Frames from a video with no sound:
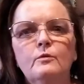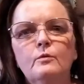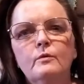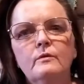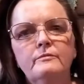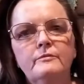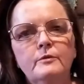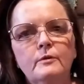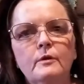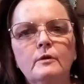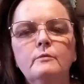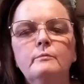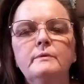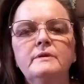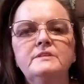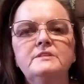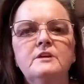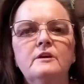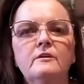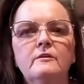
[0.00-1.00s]
or if you are
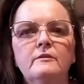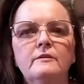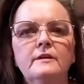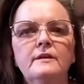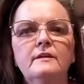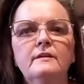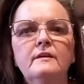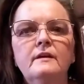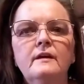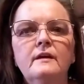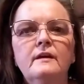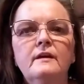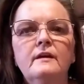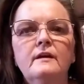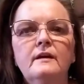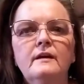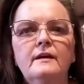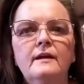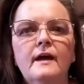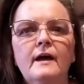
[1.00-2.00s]
returning
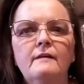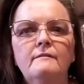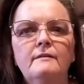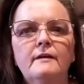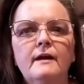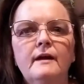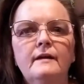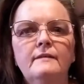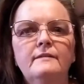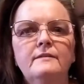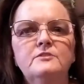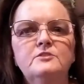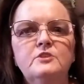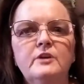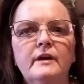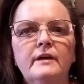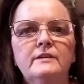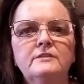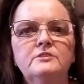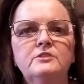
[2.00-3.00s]
and haven't had the
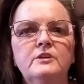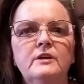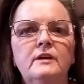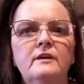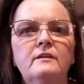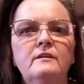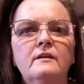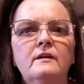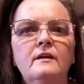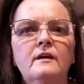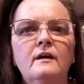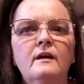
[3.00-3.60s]
chance yet,